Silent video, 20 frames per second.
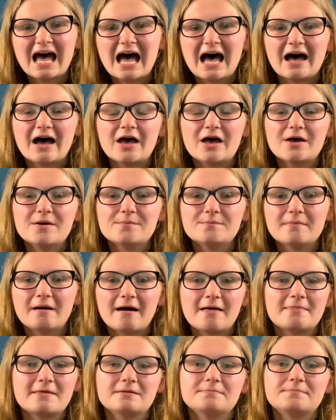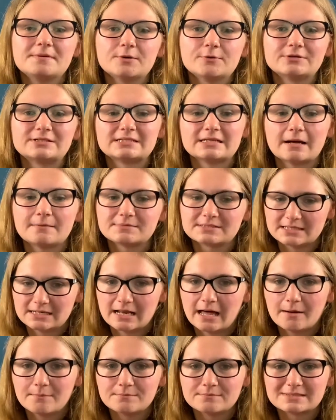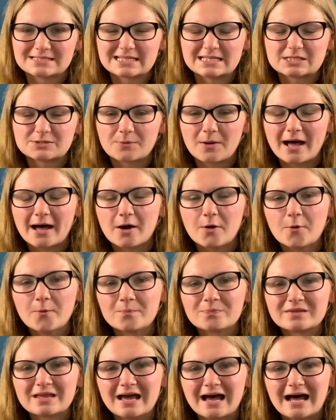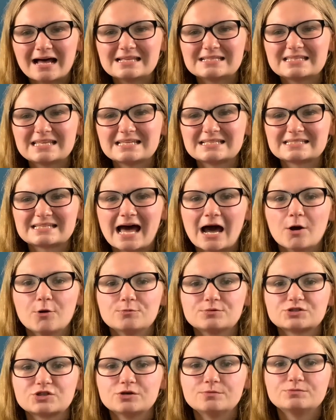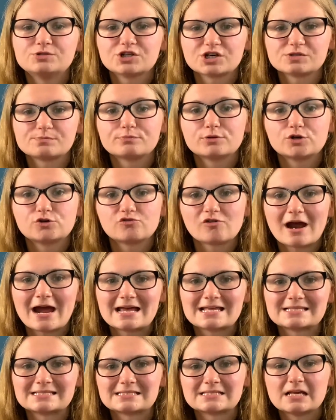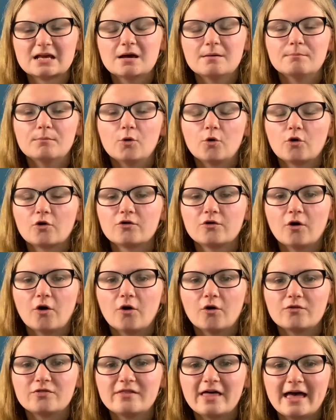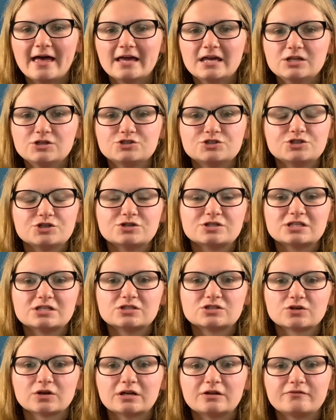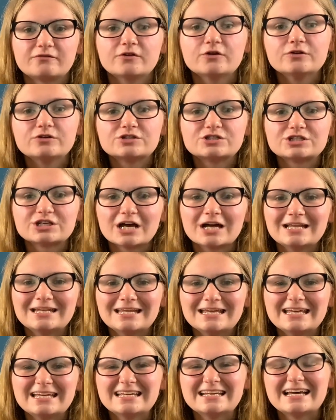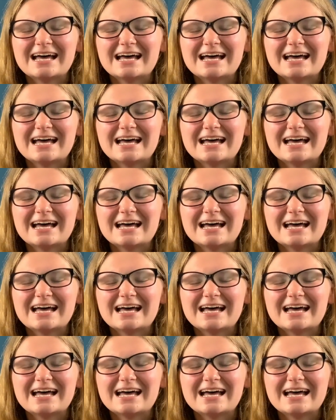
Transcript: and then building up to lumps as well, as this helps them just progress more on their introducing solid foods journey.